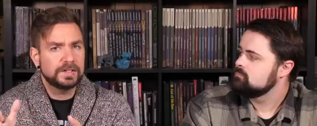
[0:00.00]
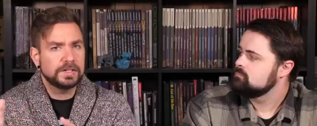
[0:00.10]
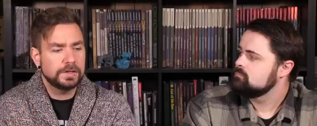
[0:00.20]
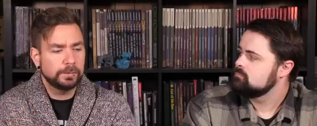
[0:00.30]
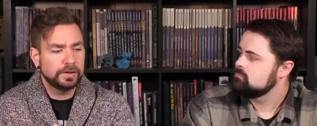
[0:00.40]
Speaker 1: to
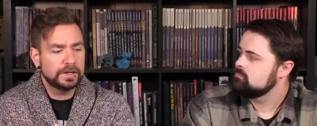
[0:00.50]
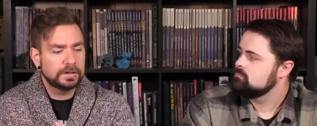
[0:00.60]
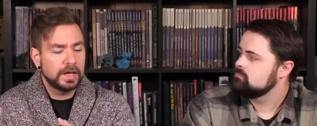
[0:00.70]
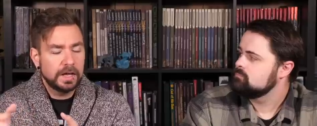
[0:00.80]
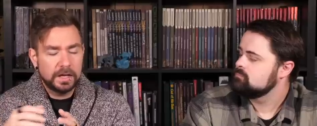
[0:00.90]
use
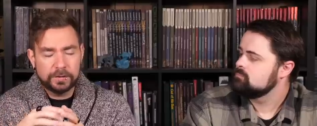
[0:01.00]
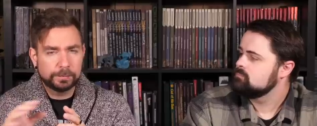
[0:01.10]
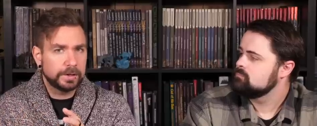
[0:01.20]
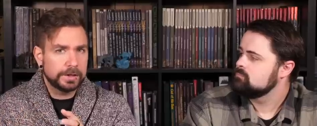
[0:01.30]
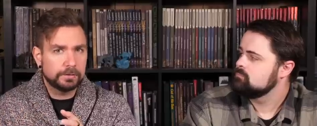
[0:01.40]
it is
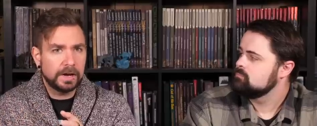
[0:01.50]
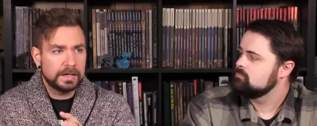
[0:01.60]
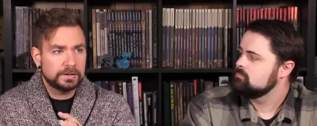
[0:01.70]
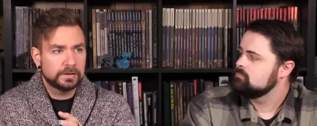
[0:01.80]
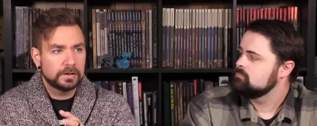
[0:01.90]
really
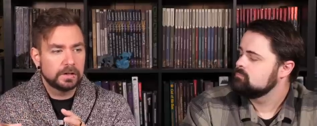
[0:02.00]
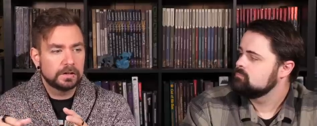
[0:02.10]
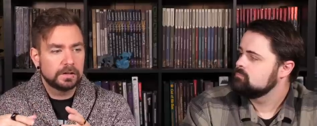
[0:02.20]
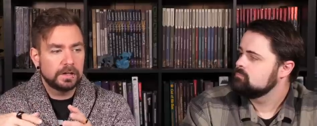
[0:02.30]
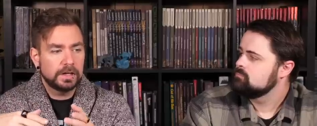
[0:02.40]
great.
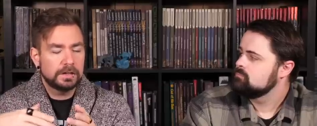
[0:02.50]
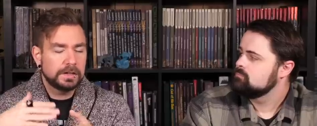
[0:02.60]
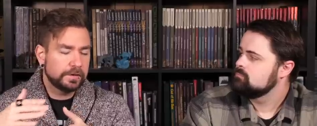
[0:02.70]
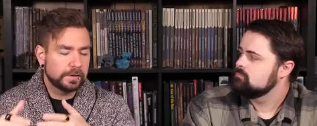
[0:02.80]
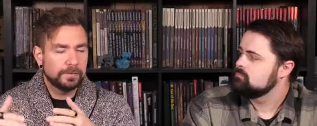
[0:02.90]
It
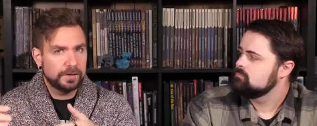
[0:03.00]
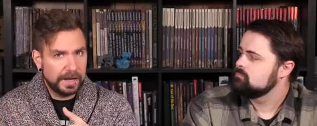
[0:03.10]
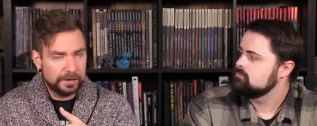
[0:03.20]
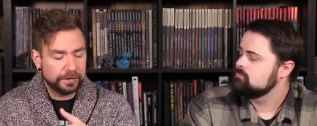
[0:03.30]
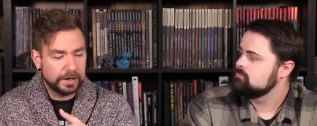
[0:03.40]
needs some
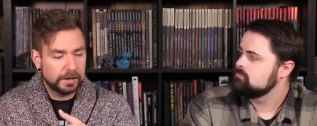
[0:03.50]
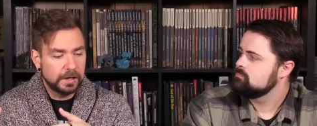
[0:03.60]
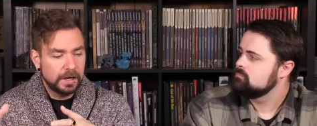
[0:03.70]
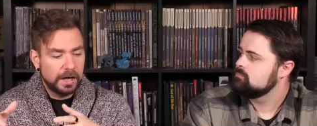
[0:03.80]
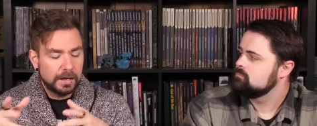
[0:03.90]
finessing.
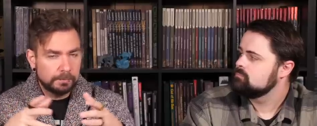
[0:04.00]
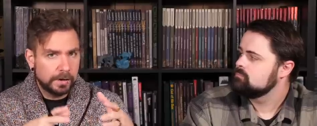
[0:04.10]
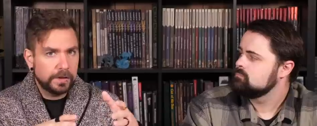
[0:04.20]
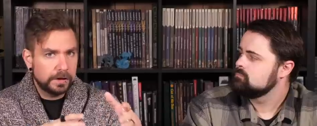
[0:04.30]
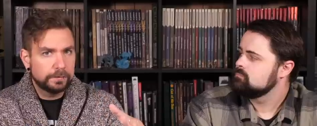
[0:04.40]
And
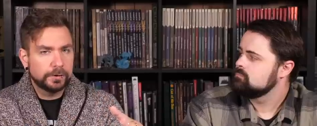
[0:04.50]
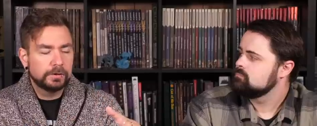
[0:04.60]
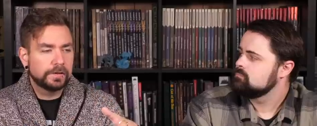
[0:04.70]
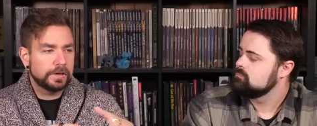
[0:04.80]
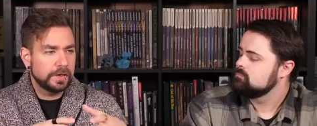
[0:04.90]
with
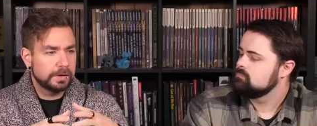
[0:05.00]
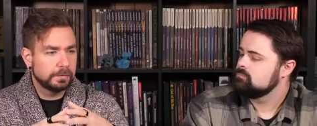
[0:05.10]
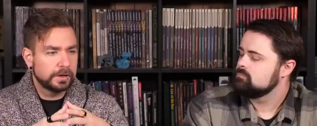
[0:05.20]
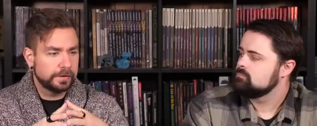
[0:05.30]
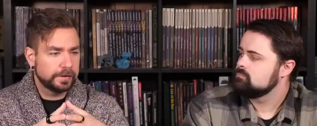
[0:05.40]
influence, I think
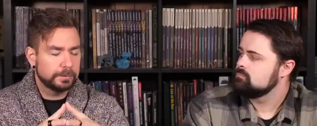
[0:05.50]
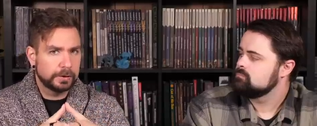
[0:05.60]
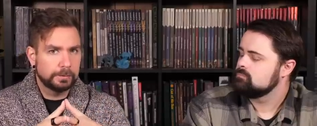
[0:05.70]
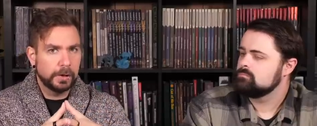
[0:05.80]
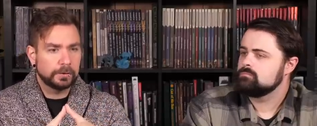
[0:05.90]
we're in a
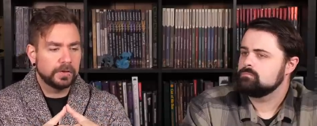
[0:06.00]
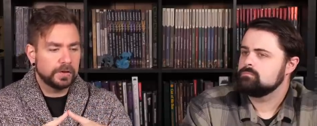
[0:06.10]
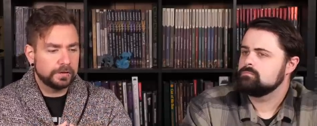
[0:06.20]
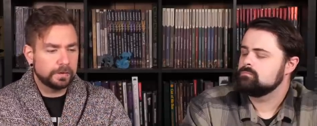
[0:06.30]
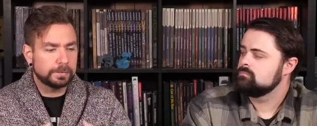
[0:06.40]
similar boat that
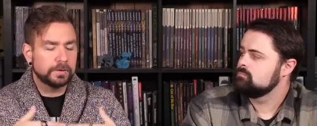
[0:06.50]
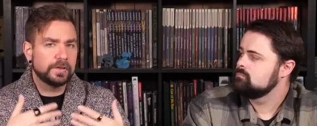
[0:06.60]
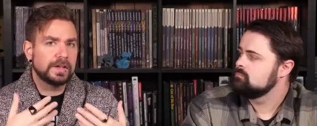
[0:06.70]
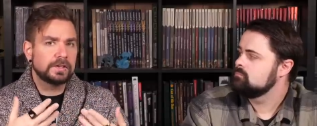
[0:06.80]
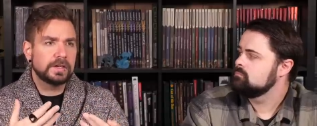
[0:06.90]
this is
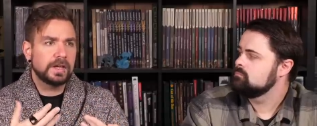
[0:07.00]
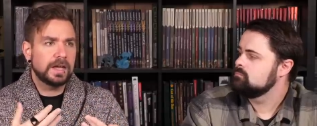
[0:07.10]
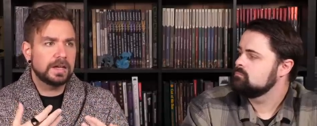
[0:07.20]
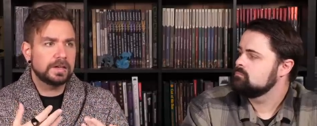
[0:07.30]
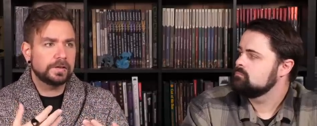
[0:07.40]
presenting
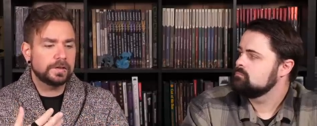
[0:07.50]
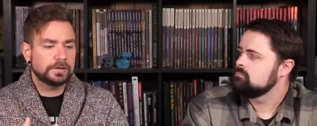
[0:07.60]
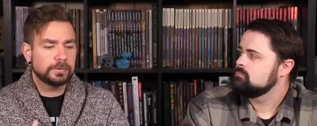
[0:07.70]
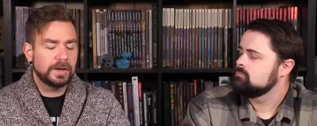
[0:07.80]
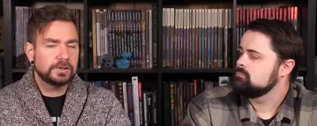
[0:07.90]
a
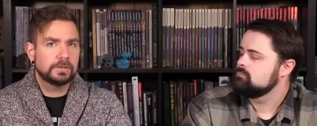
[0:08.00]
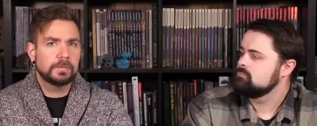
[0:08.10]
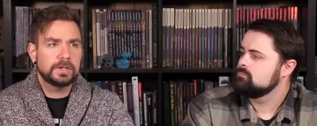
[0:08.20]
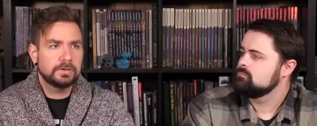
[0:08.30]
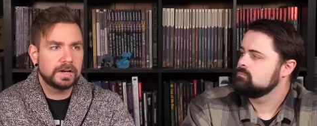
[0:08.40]
situation
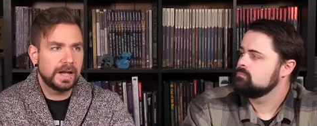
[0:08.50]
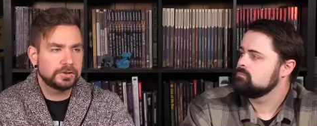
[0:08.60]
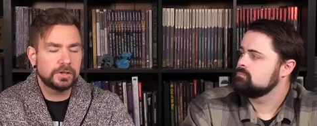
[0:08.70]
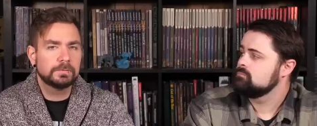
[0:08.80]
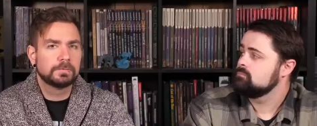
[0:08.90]
where you can
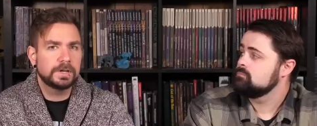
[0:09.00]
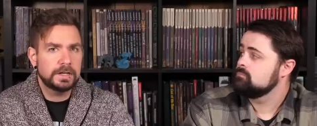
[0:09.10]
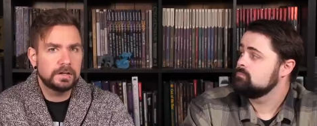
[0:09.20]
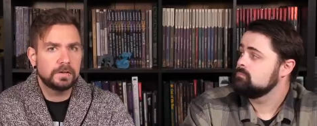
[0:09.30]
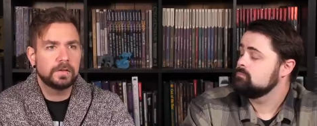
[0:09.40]
actually
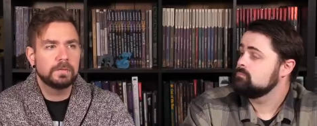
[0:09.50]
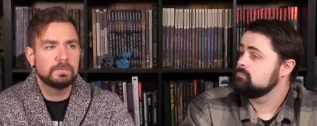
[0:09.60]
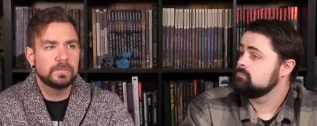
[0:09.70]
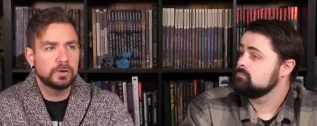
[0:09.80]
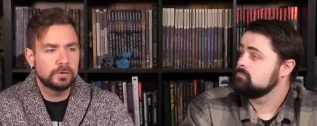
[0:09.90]
read the
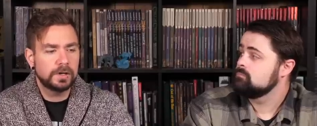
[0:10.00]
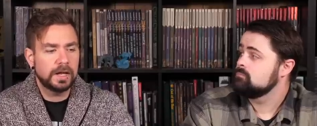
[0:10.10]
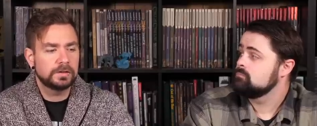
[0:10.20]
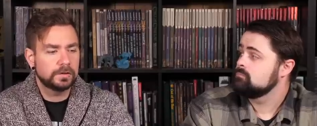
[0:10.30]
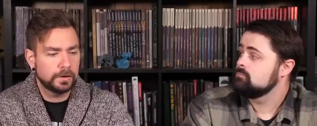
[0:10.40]
mood
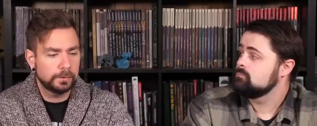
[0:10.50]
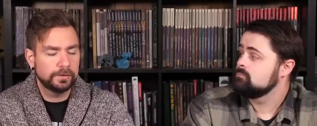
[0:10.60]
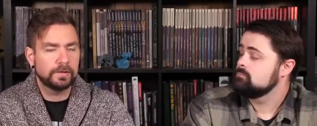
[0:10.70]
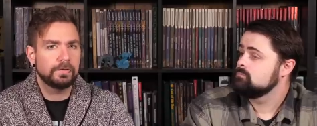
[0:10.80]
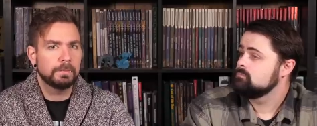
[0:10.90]
and
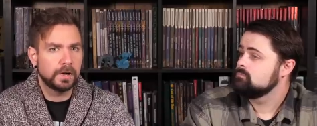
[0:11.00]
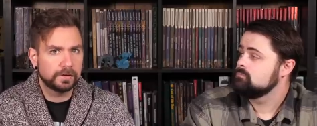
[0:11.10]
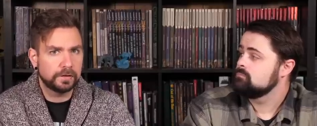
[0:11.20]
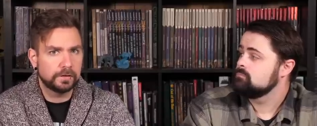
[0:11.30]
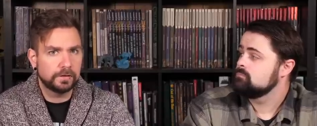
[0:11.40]
tones of the
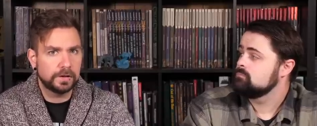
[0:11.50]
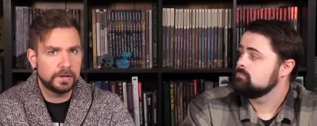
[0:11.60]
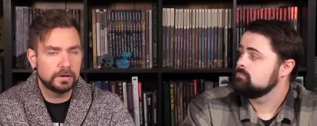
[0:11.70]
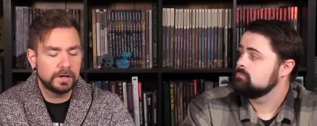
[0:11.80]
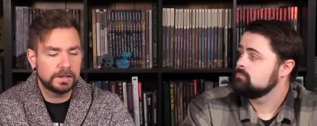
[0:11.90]
monsters that
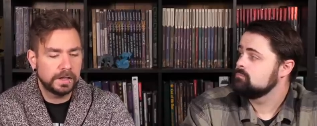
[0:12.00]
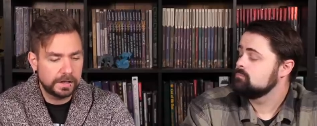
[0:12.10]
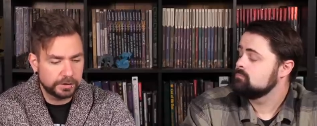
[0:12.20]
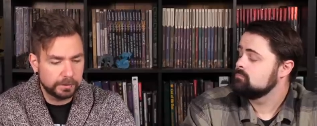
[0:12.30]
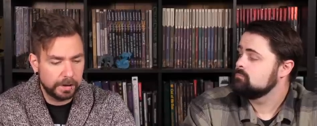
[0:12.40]
you're
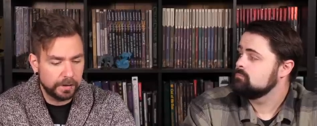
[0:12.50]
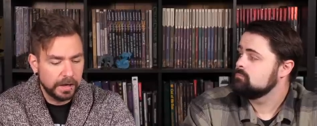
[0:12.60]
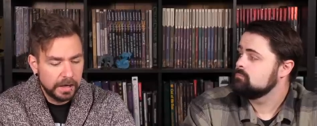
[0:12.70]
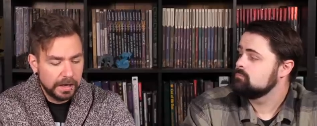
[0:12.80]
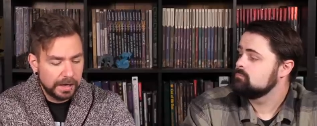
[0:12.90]
engaging with.
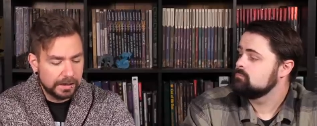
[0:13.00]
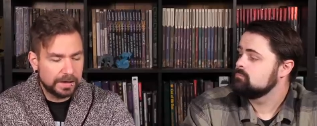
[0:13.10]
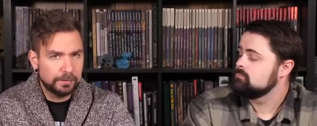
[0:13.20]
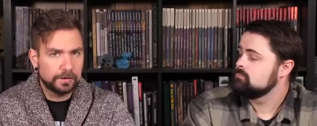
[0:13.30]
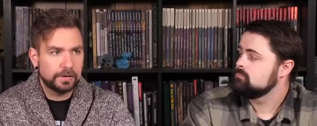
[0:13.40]
It
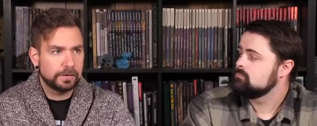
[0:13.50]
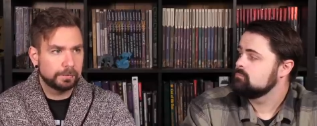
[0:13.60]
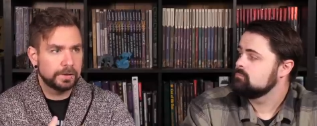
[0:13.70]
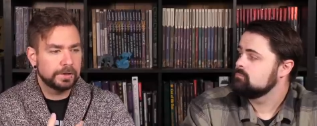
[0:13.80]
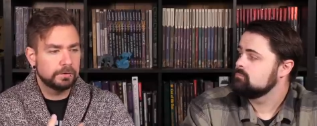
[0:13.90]
gives this
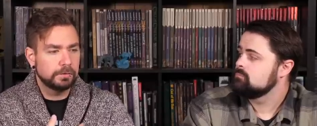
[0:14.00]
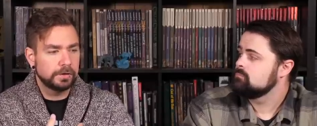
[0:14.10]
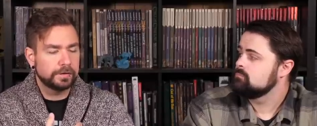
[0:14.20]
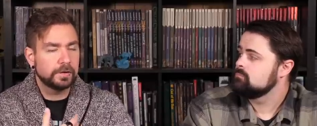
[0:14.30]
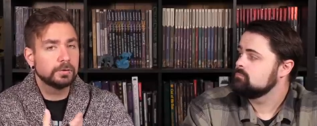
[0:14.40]
really
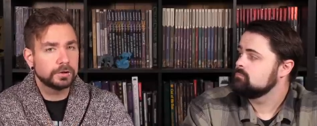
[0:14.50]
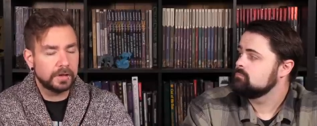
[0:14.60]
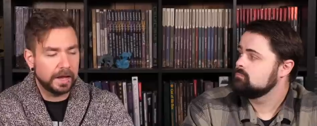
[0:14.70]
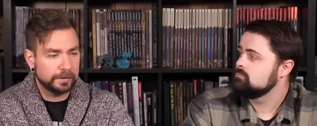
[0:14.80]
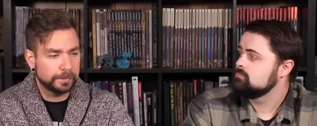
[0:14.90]
cool
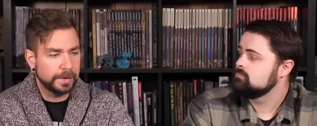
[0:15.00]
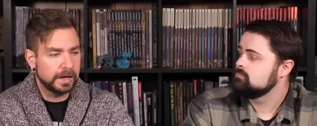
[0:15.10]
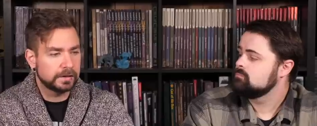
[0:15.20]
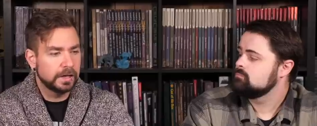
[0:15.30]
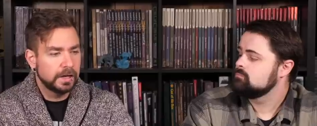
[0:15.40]
social aspect